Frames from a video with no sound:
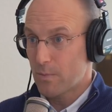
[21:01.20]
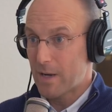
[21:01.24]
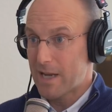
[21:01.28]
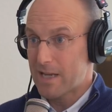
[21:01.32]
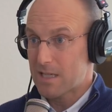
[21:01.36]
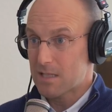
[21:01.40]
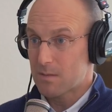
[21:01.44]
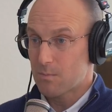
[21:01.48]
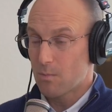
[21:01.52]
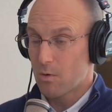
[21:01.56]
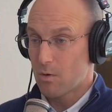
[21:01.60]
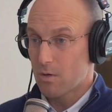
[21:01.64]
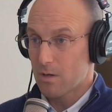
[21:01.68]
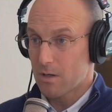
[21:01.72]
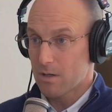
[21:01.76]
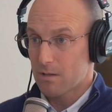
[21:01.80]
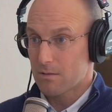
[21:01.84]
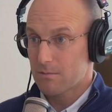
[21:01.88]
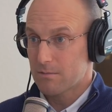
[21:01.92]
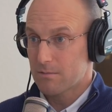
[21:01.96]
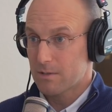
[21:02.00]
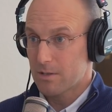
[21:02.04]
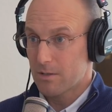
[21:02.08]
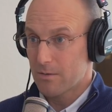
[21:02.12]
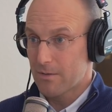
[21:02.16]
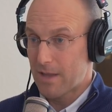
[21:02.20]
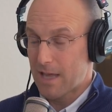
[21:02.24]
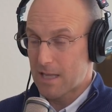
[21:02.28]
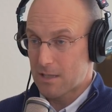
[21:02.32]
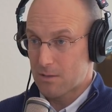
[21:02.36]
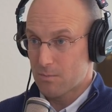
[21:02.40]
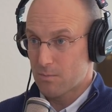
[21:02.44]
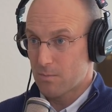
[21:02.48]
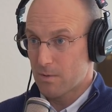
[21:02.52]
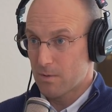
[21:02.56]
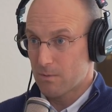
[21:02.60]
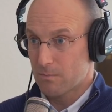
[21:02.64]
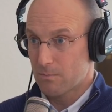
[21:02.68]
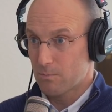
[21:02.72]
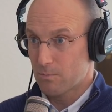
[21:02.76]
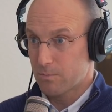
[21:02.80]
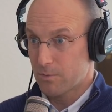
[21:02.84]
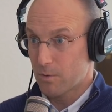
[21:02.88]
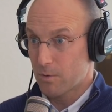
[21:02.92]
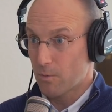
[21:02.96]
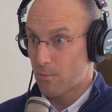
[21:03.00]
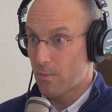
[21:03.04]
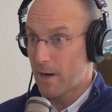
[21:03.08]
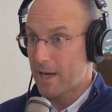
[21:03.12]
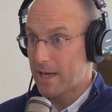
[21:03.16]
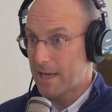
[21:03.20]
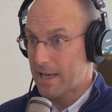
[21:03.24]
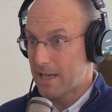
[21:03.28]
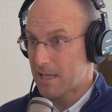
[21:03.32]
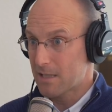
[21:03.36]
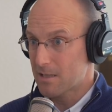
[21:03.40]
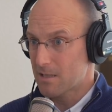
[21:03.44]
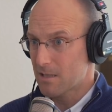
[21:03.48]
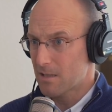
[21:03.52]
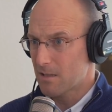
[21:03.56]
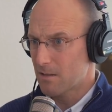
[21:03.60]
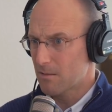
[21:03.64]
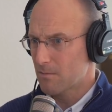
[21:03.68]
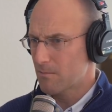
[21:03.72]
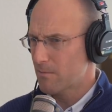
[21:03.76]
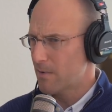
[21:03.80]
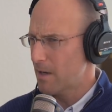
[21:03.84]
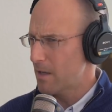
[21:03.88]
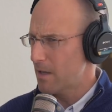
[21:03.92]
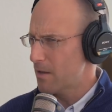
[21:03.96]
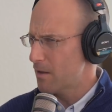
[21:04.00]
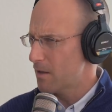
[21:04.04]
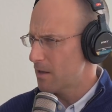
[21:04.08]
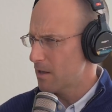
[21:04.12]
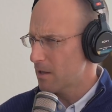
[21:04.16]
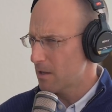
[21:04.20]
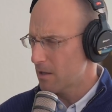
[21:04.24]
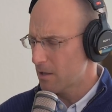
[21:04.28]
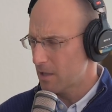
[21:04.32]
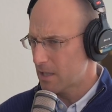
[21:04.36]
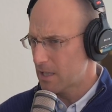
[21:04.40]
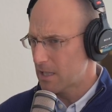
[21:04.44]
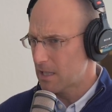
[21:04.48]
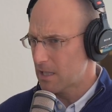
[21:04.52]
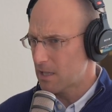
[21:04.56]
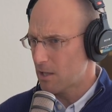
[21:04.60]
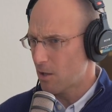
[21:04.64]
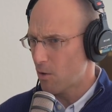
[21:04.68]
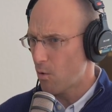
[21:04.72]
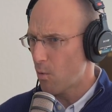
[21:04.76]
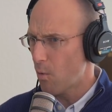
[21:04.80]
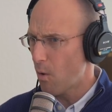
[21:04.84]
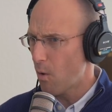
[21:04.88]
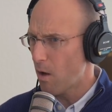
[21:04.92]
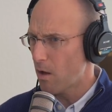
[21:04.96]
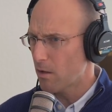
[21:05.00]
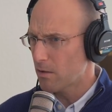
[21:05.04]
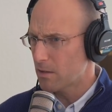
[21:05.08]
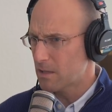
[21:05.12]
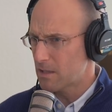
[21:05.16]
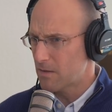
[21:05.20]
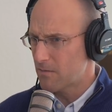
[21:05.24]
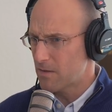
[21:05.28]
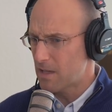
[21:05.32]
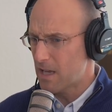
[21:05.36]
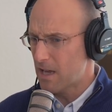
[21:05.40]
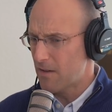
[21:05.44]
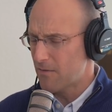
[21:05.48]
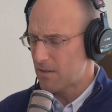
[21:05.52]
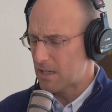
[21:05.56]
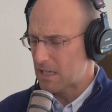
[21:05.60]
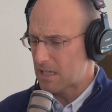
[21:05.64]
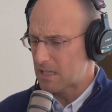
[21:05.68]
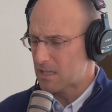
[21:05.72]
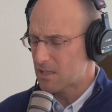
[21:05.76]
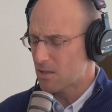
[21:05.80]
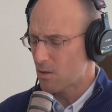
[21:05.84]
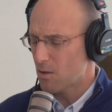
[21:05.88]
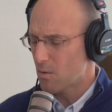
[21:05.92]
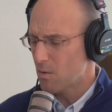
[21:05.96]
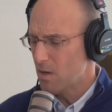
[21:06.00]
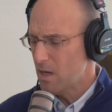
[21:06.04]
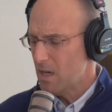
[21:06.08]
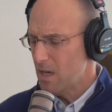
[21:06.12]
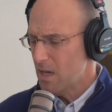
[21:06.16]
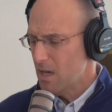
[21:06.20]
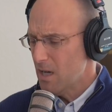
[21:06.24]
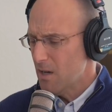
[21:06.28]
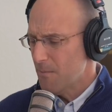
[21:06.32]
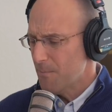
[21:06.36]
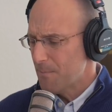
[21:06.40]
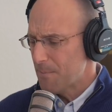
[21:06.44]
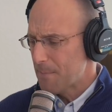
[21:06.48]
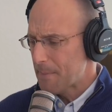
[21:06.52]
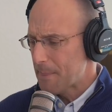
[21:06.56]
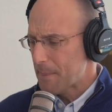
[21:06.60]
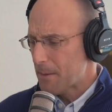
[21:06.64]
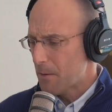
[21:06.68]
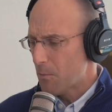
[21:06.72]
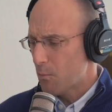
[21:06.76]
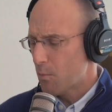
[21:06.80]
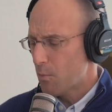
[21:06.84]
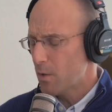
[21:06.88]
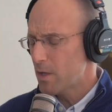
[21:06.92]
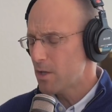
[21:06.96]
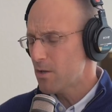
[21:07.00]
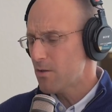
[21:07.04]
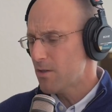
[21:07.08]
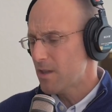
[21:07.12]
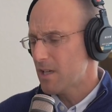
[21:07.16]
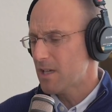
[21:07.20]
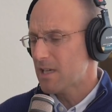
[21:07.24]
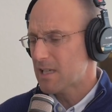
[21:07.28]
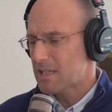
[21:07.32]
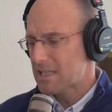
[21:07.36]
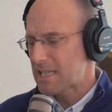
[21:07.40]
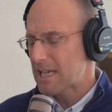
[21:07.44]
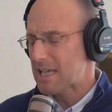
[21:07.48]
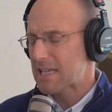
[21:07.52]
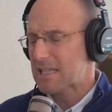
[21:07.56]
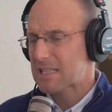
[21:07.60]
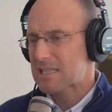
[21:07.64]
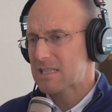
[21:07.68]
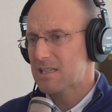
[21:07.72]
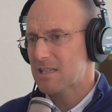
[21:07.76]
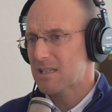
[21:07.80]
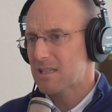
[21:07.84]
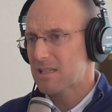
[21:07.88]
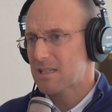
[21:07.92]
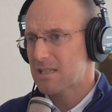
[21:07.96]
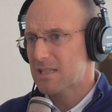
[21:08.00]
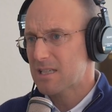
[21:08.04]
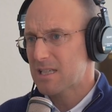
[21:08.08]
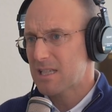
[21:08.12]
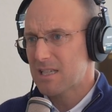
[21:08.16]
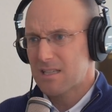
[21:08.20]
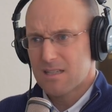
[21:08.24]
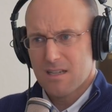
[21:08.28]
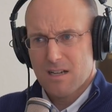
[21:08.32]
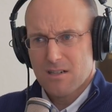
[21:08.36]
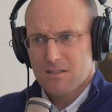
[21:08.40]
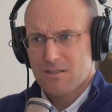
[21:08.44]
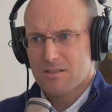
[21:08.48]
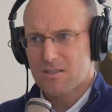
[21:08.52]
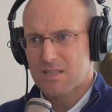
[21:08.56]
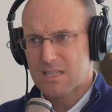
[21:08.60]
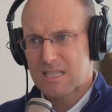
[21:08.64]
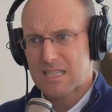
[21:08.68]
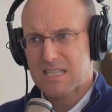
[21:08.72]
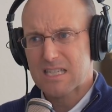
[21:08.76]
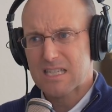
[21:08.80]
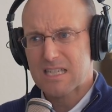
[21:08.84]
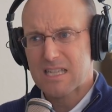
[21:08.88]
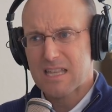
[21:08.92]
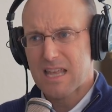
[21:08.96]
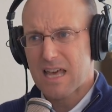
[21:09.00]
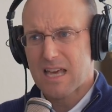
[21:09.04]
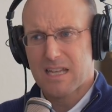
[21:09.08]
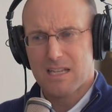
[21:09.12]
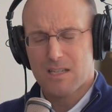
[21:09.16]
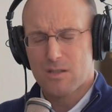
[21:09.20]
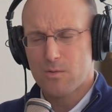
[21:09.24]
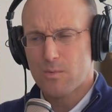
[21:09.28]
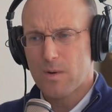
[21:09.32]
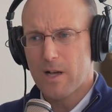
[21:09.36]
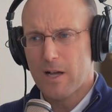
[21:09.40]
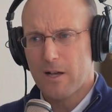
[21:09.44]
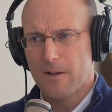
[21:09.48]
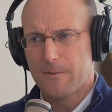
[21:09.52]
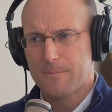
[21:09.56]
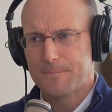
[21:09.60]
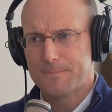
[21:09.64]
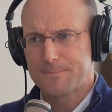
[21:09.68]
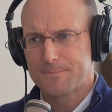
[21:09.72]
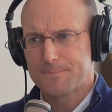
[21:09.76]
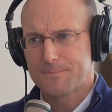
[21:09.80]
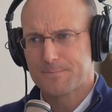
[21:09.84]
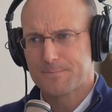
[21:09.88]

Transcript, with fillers: weighs more, you know, that's where, the right answer rather than looking at the quality of the evidence. So what do you think it takes to, to get doctors to see that as well?